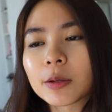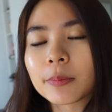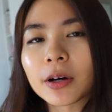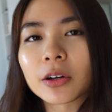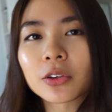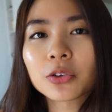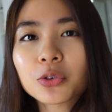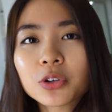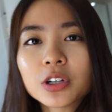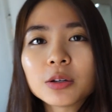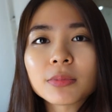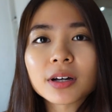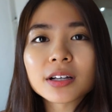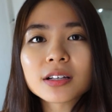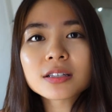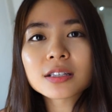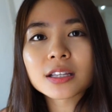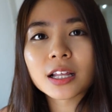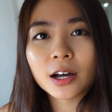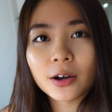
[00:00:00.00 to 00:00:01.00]
about 3
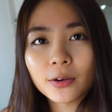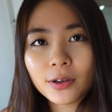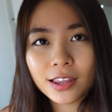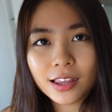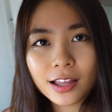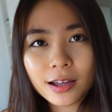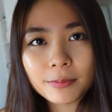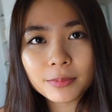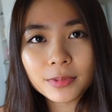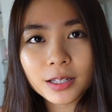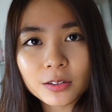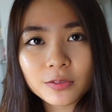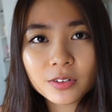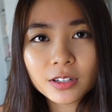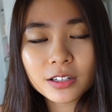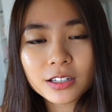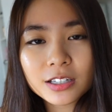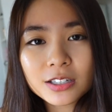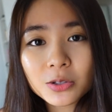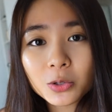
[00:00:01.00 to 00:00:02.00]
months now and I'm
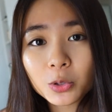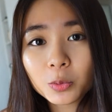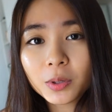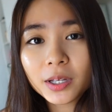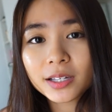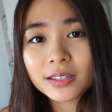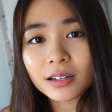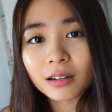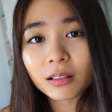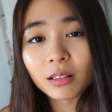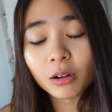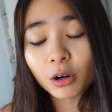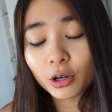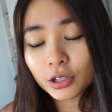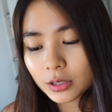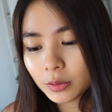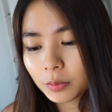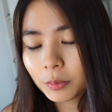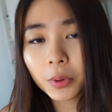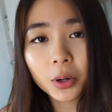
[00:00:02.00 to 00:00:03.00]
loving this new place a lot,
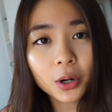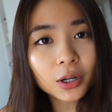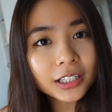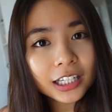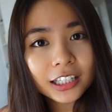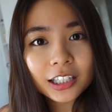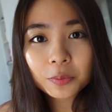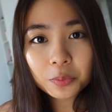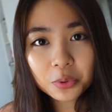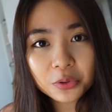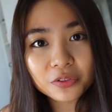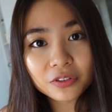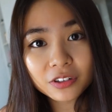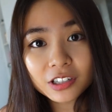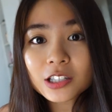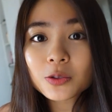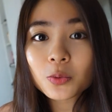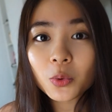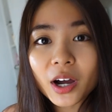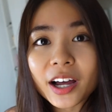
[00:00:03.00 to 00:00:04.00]
more than the
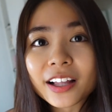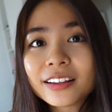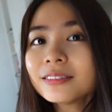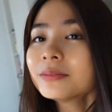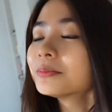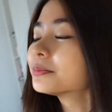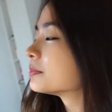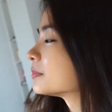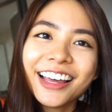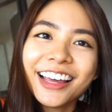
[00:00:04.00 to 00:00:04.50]
previous one.